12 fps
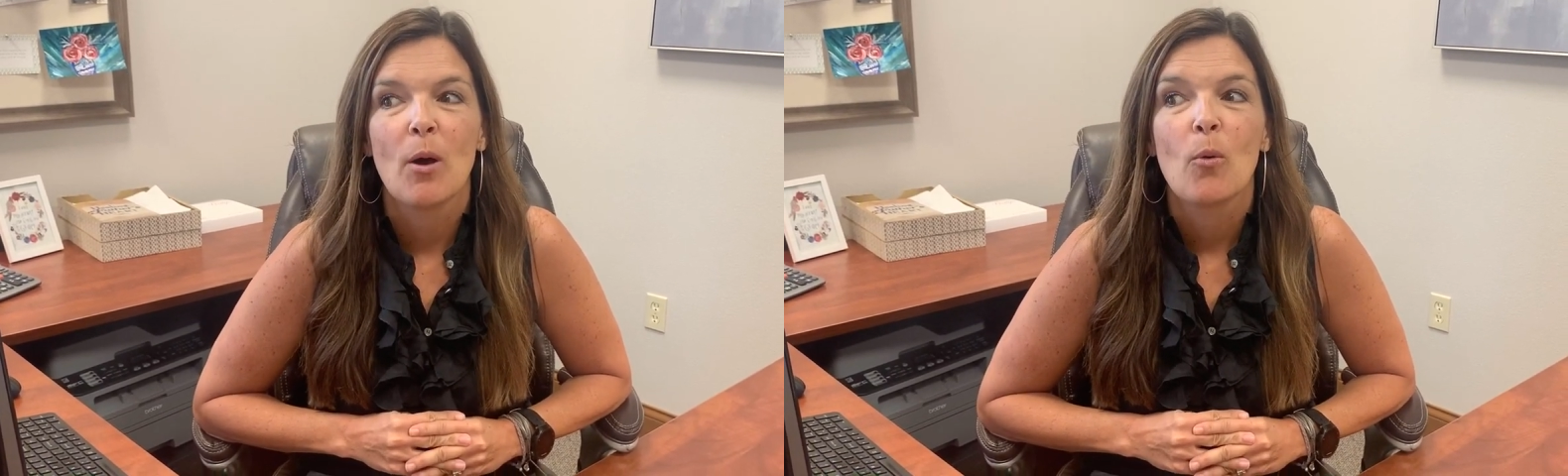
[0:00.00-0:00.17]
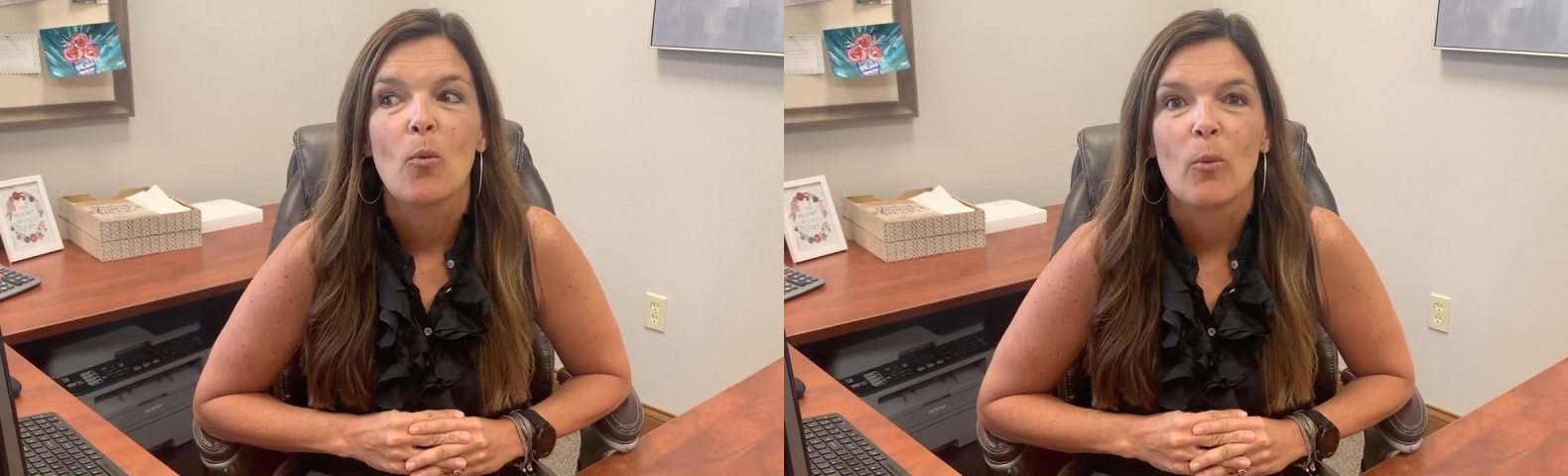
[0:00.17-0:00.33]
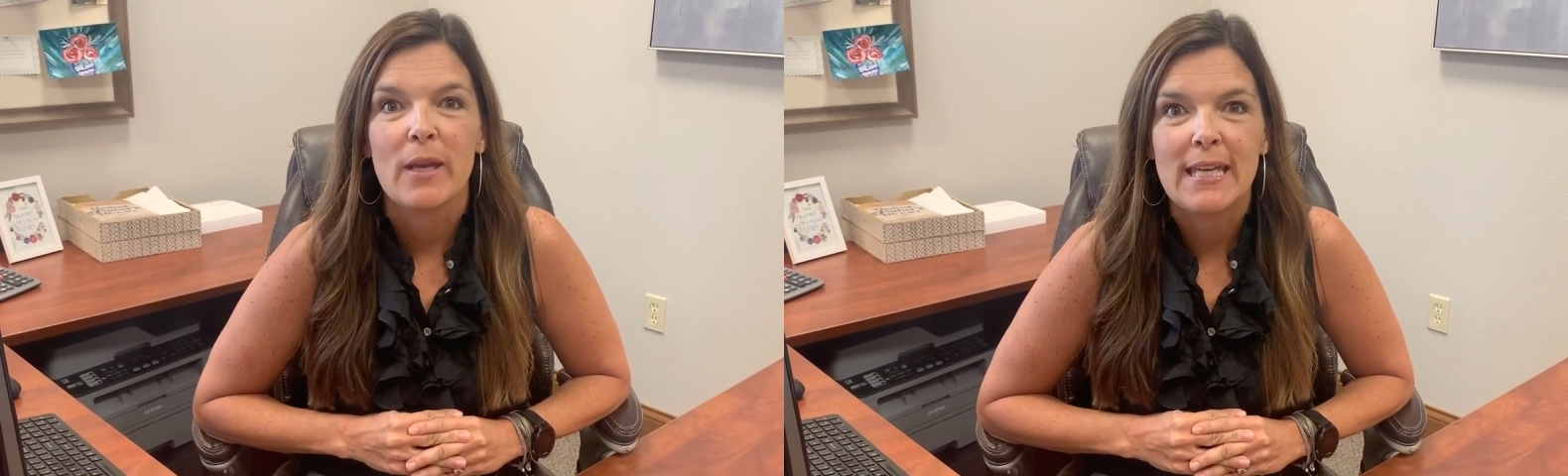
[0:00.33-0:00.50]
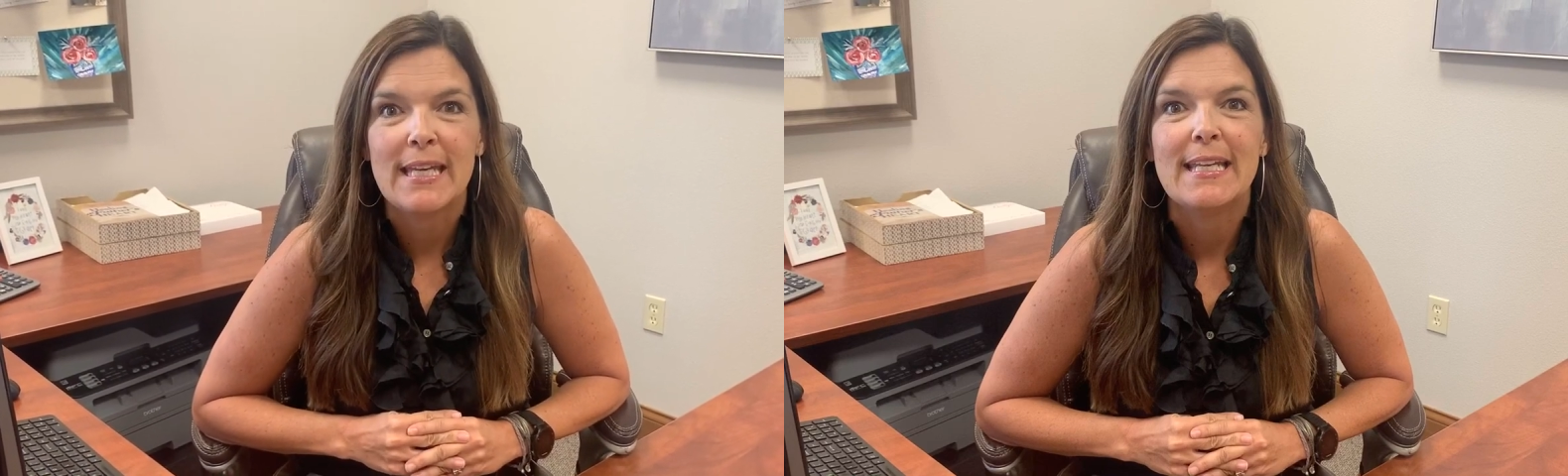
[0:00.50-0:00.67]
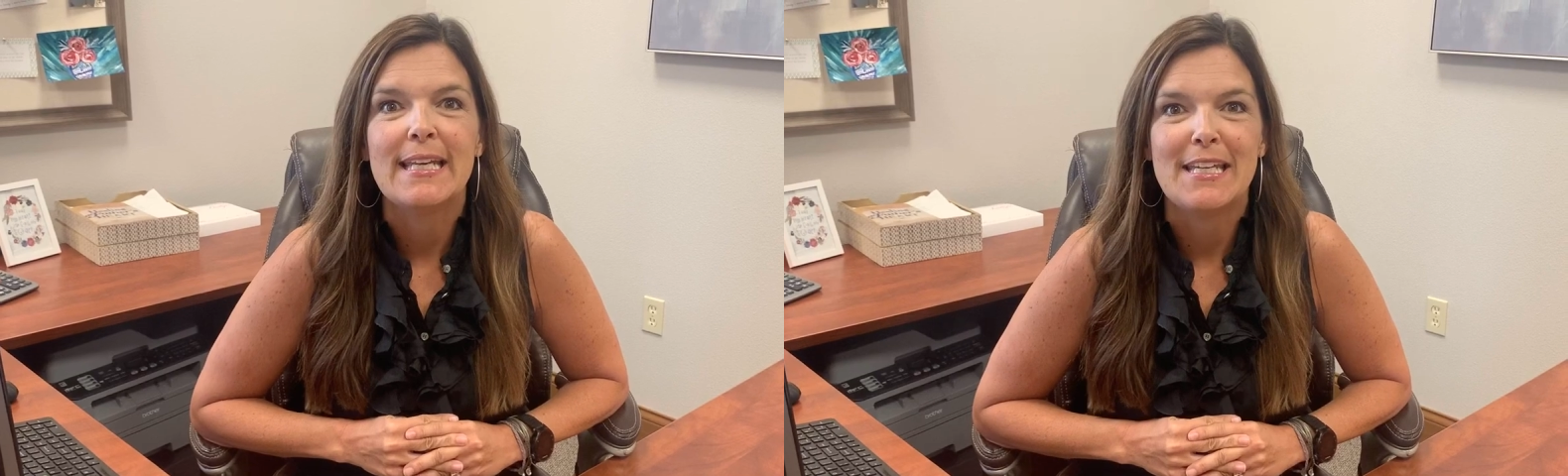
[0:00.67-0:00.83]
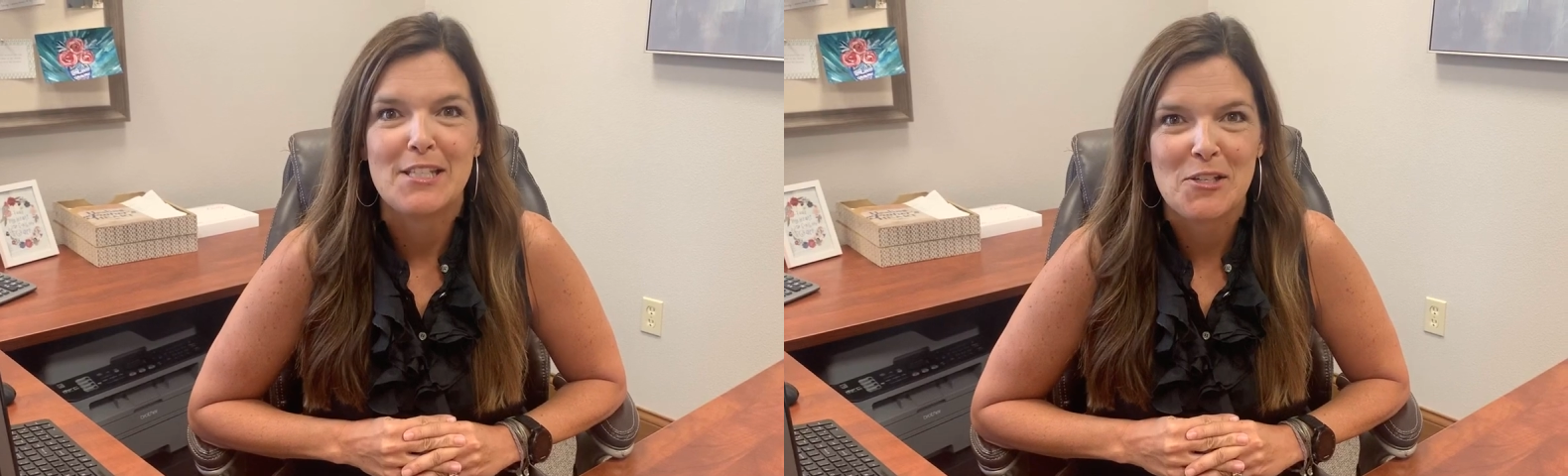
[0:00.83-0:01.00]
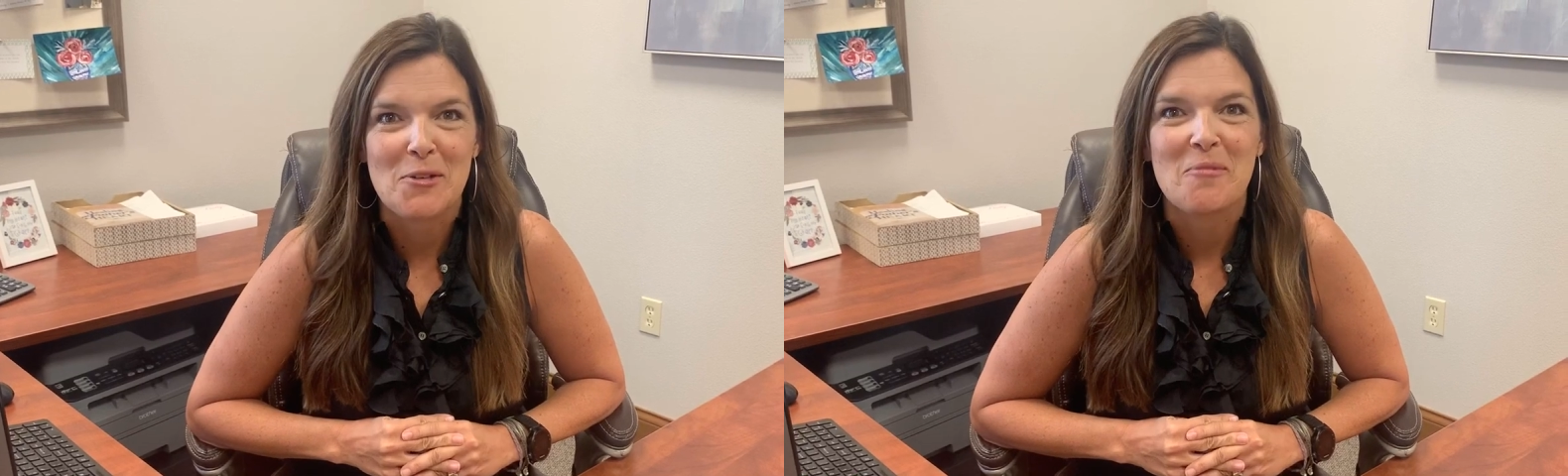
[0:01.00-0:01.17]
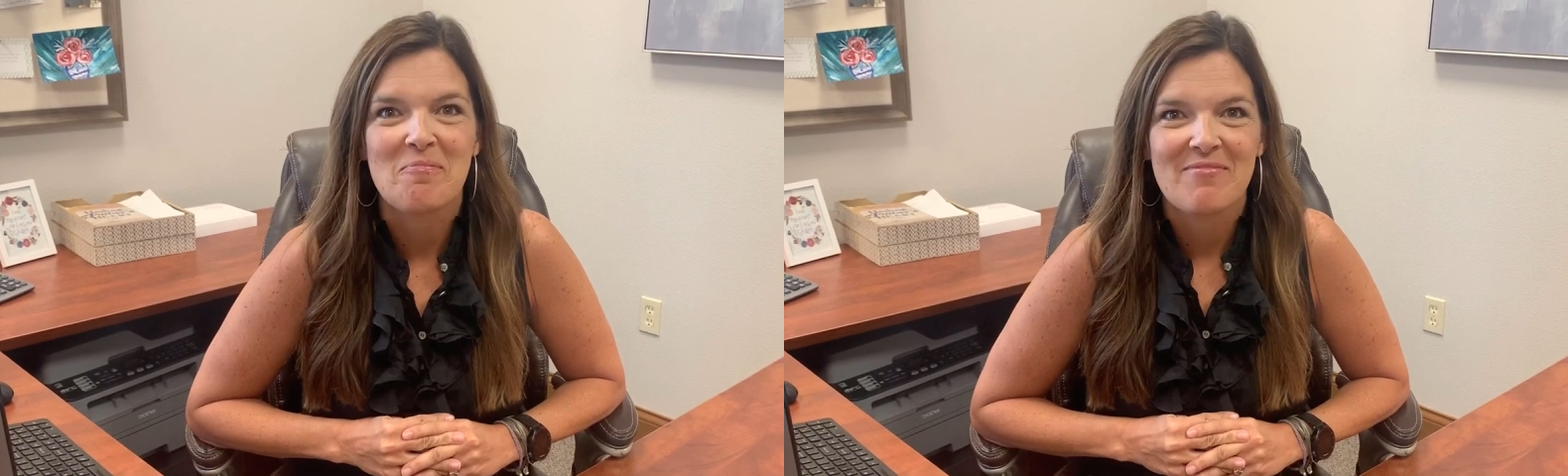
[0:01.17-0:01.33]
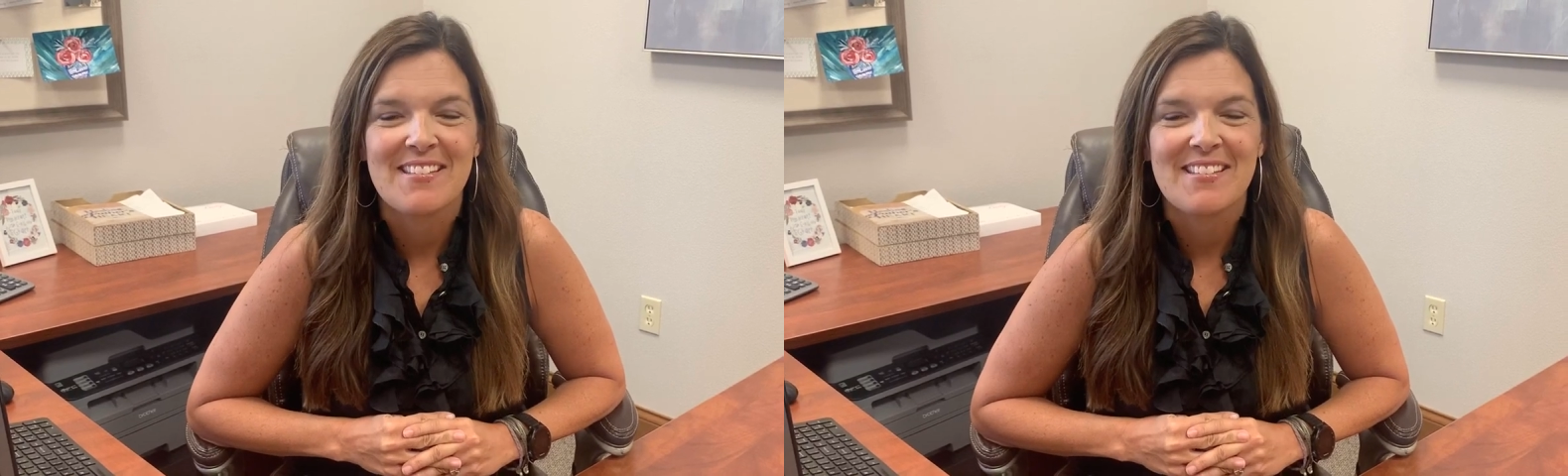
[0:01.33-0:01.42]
We need you